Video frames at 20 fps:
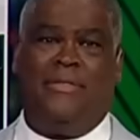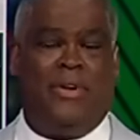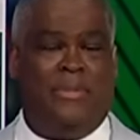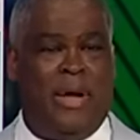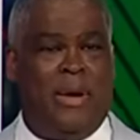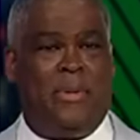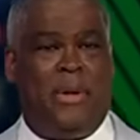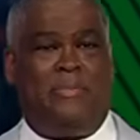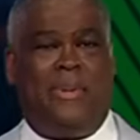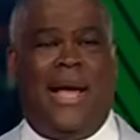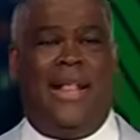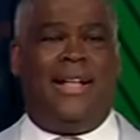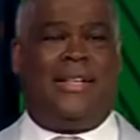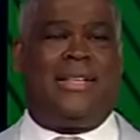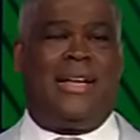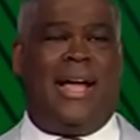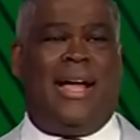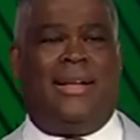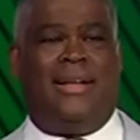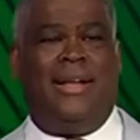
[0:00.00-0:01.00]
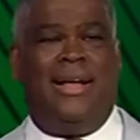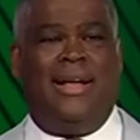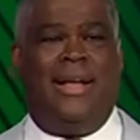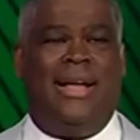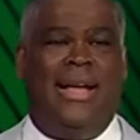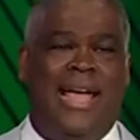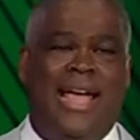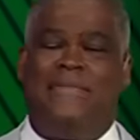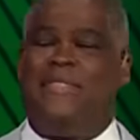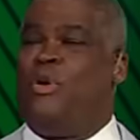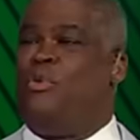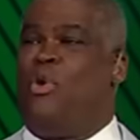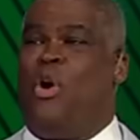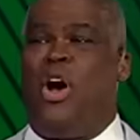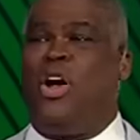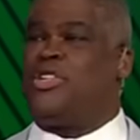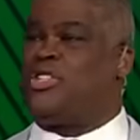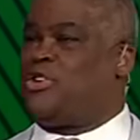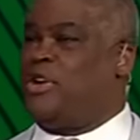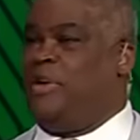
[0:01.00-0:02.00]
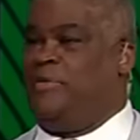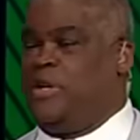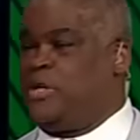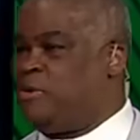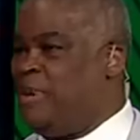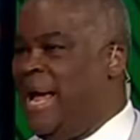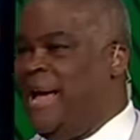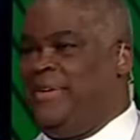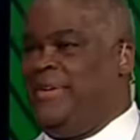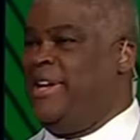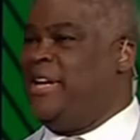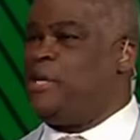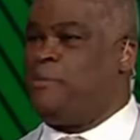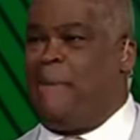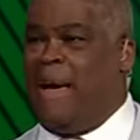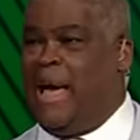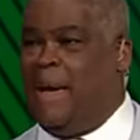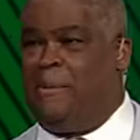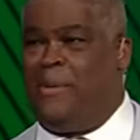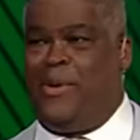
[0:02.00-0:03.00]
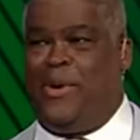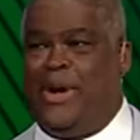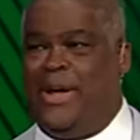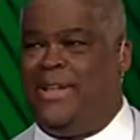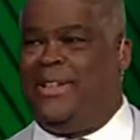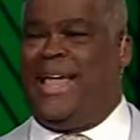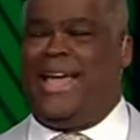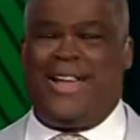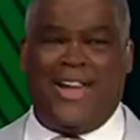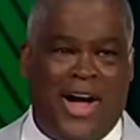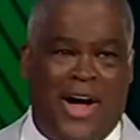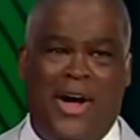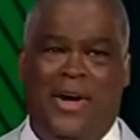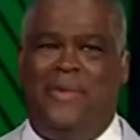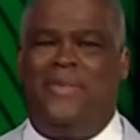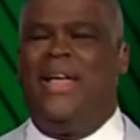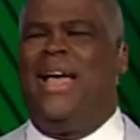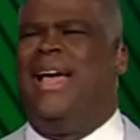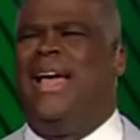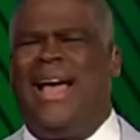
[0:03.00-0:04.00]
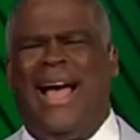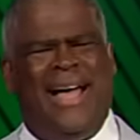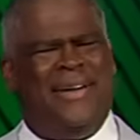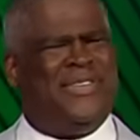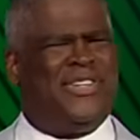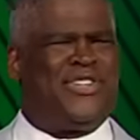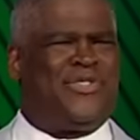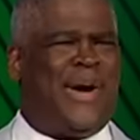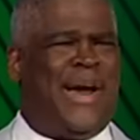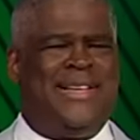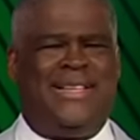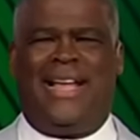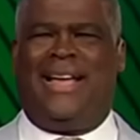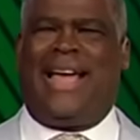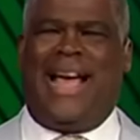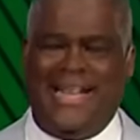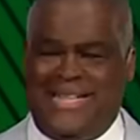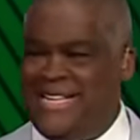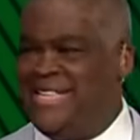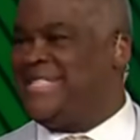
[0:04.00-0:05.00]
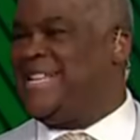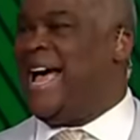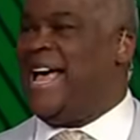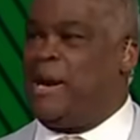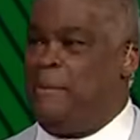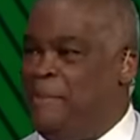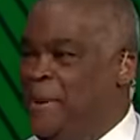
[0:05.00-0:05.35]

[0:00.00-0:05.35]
Remember Peloton? Even Wall Street was touting this bad boy. Like, oh, I was crazy. Like, I just got a